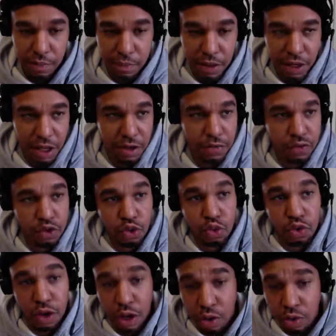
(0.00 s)
But if you
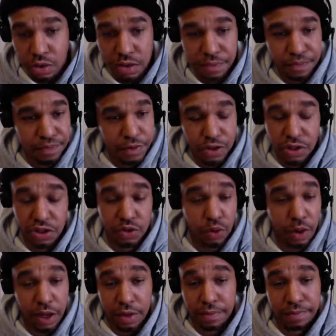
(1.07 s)
don't, just
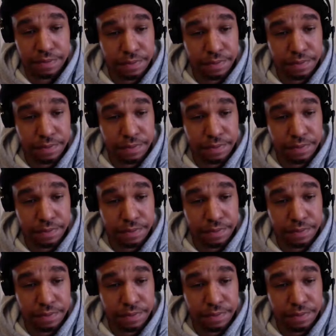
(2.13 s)
wait.